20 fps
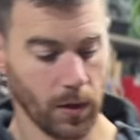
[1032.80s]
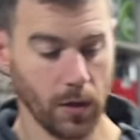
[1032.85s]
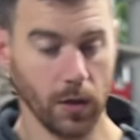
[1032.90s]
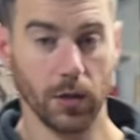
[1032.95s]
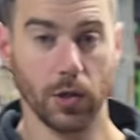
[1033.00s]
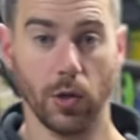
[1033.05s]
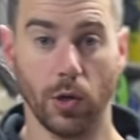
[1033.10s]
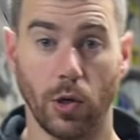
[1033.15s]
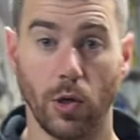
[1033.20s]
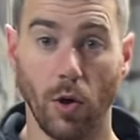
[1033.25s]

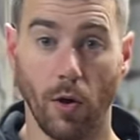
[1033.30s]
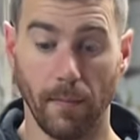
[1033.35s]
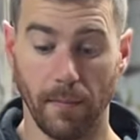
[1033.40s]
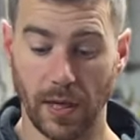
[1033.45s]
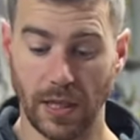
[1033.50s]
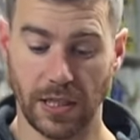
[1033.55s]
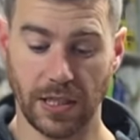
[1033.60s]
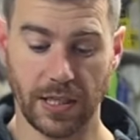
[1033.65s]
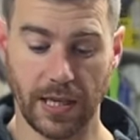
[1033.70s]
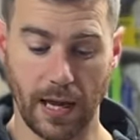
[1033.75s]
So I got
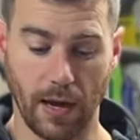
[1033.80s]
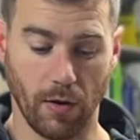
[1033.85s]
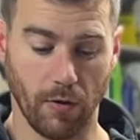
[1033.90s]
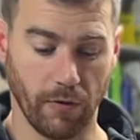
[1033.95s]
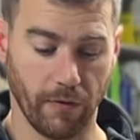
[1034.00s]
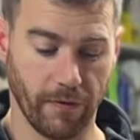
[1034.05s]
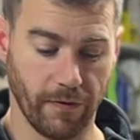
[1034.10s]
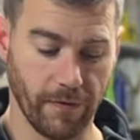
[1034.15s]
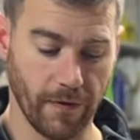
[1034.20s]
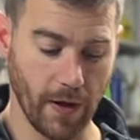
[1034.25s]

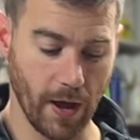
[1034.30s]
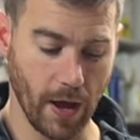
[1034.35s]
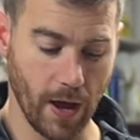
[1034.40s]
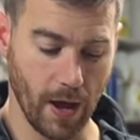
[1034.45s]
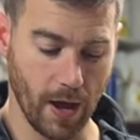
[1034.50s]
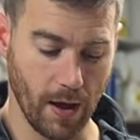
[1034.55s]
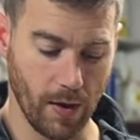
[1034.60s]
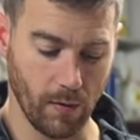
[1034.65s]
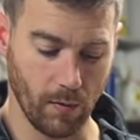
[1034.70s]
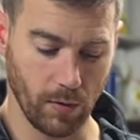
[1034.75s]
myself
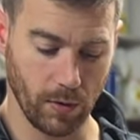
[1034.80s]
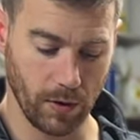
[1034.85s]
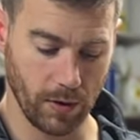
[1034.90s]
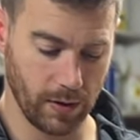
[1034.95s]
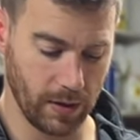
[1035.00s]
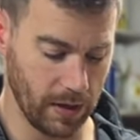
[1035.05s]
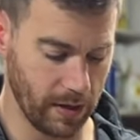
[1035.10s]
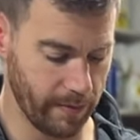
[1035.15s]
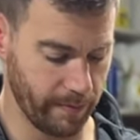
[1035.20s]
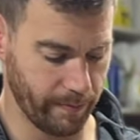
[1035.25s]
uh, one of
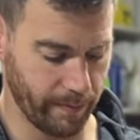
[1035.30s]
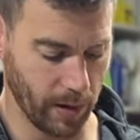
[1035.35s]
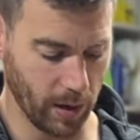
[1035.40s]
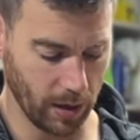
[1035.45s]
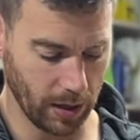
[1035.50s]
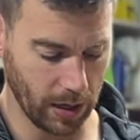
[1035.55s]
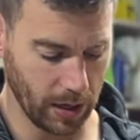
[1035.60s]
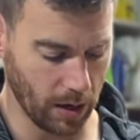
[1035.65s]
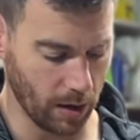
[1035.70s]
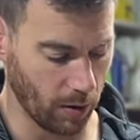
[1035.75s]
the
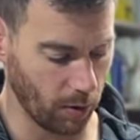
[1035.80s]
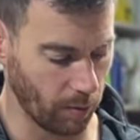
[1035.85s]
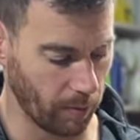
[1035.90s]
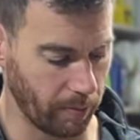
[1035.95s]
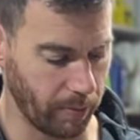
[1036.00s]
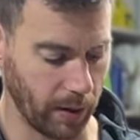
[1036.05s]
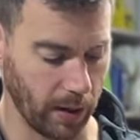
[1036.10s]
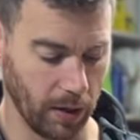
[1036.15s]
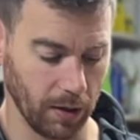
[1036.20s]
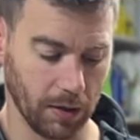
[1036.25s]
pocket hole
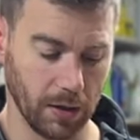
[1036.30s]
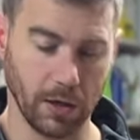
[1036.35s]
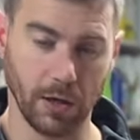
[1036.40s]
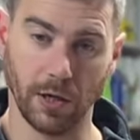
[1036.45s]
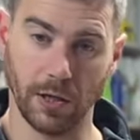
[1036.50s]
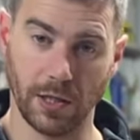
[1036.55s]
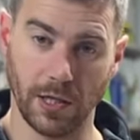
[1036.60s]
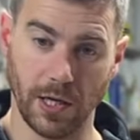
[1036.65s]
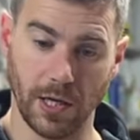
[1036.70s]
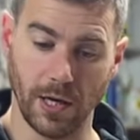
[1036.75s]
plug
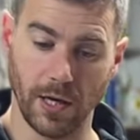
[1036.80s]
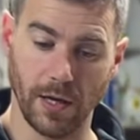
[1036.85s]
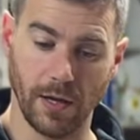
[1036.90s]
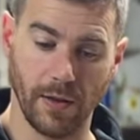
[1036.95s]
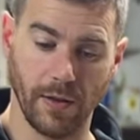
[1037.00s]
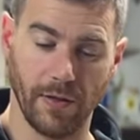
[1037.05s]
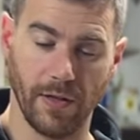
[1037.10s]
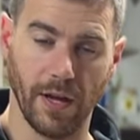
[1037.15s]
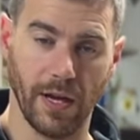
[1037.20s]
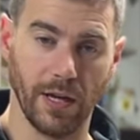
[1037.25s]
cutter
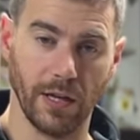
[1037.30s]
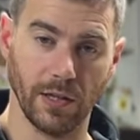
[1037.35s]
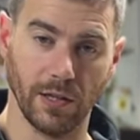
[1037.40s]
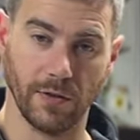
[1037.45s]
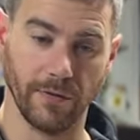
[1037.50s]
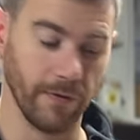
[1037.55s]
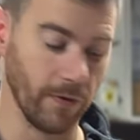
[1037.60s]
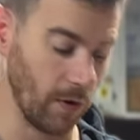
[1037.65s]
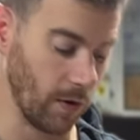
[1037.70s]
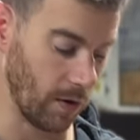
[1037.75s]
things
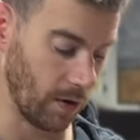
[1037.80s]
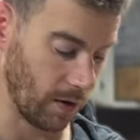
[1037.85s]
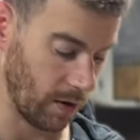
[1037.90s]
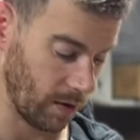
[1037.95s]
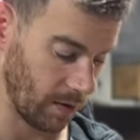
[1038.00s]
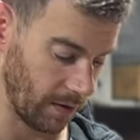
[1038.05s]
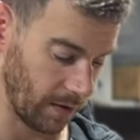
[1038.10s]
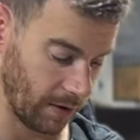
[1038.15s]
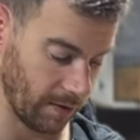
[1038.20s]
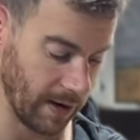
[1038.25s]
for
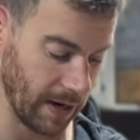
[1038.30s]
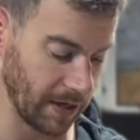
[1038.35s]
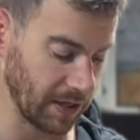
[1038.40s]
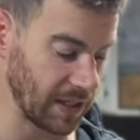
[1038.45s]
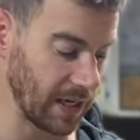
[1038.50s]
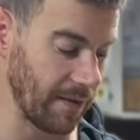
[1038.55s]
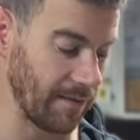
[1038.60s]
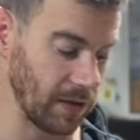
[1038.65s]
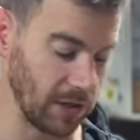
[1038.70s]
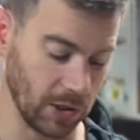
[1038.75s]
the Kreg
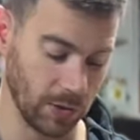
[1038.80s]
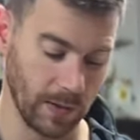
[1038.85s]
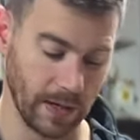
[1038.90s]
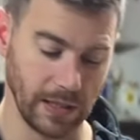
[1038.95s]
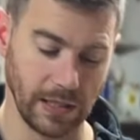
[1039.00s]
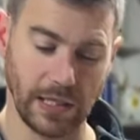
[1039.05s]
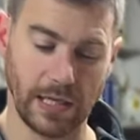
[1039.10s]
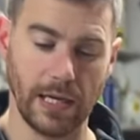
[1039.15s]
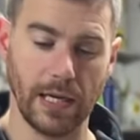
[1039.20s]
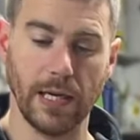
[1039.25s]

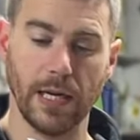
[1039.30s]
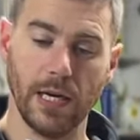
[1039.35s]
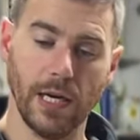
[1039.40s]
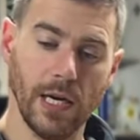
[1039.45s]
720.